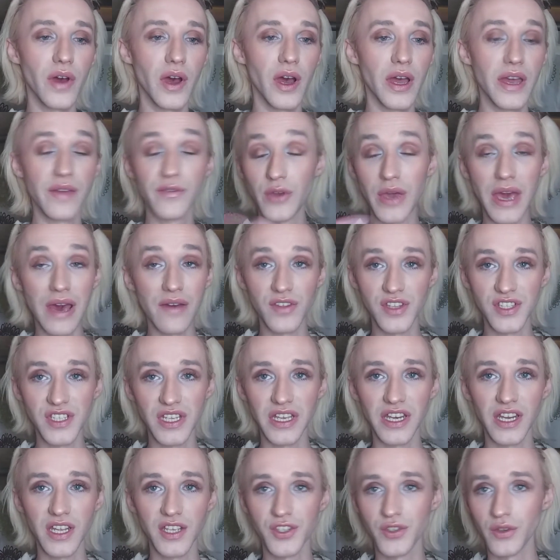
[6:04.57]
if you haven't
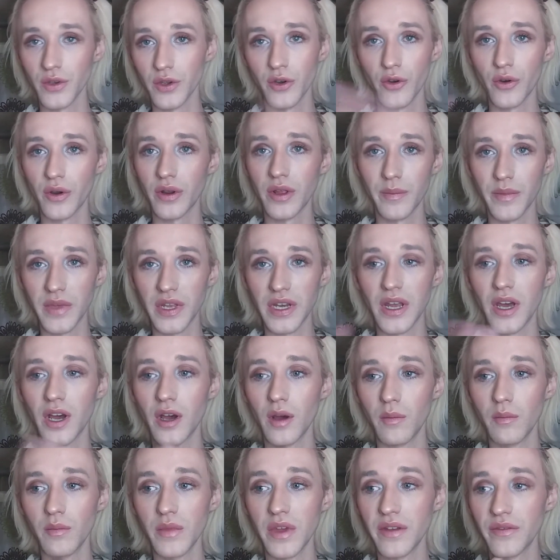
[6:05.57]
seen it, so you can
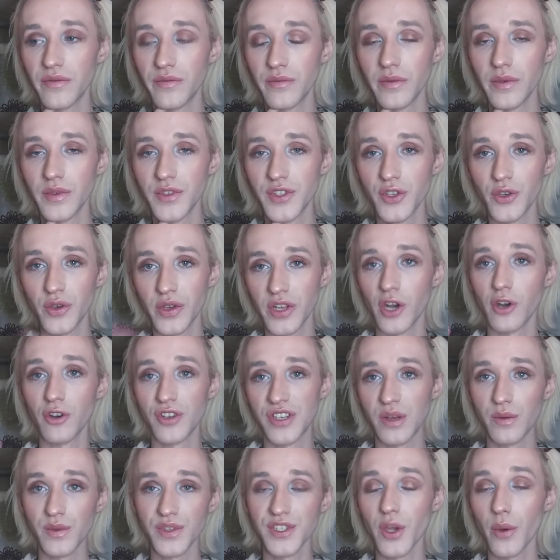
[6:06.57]
understand
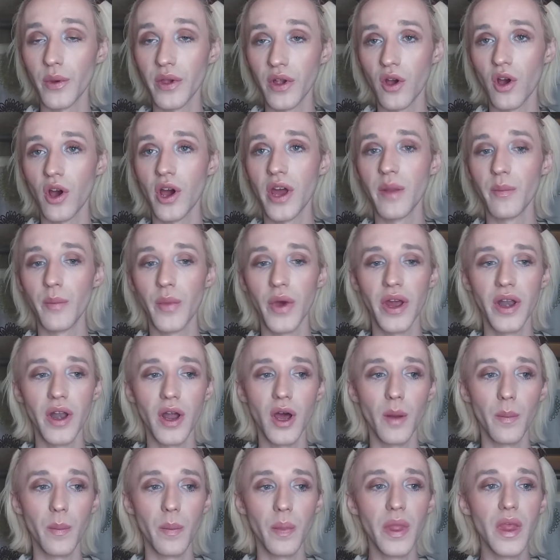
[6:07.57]
what's going on, but
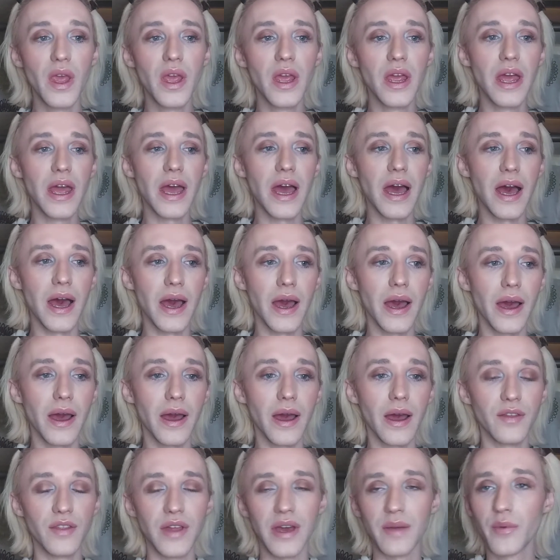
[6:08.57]

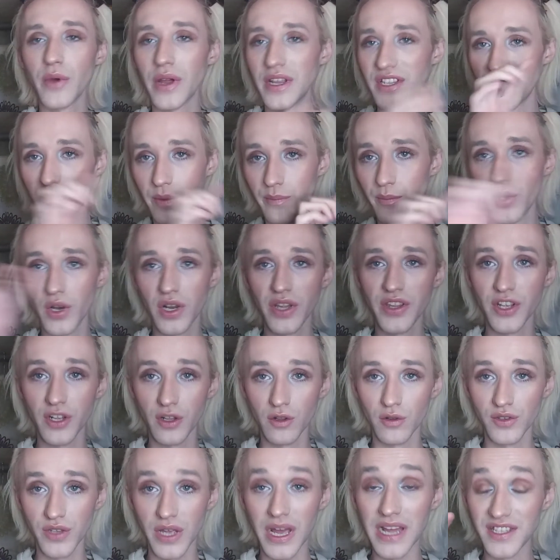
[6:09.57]
I did a
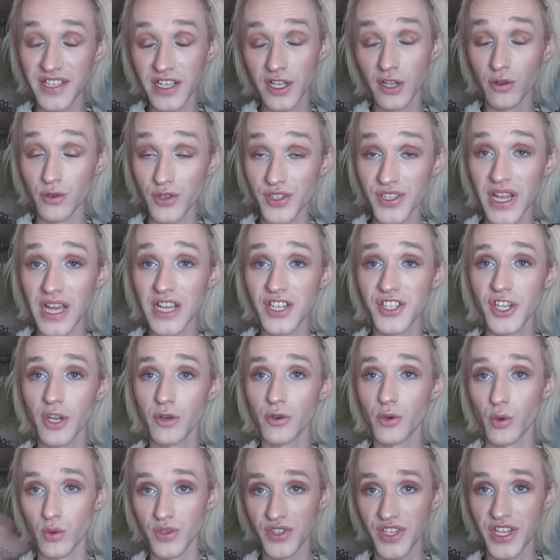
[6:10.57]
little slideshow
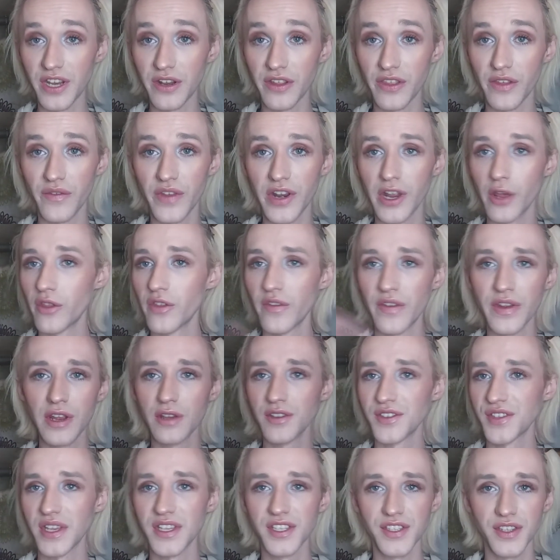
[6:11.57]
towards the end of the video. The video
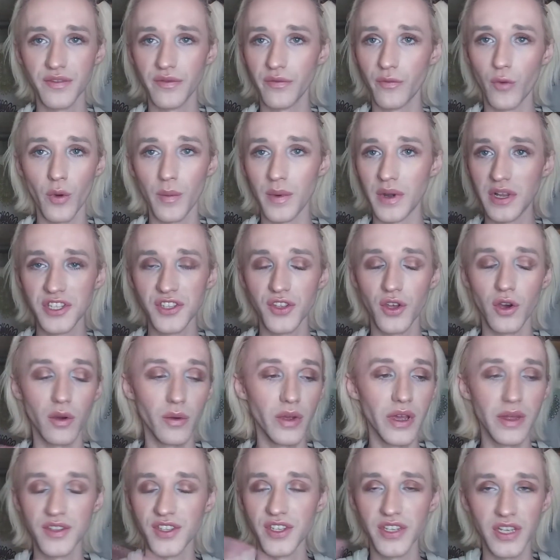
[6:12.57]
is less than 4 minutes long.
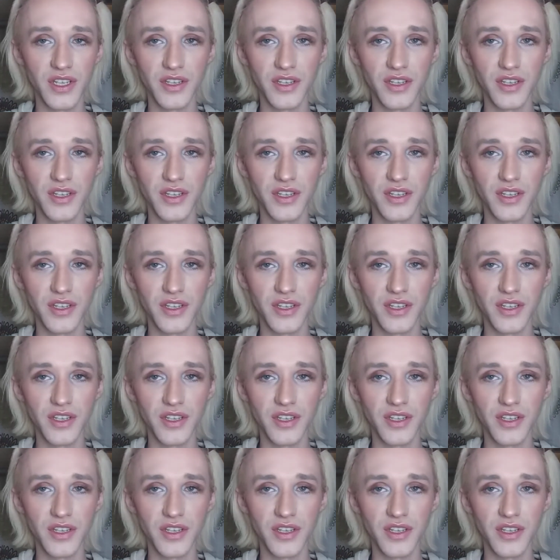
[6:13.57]
I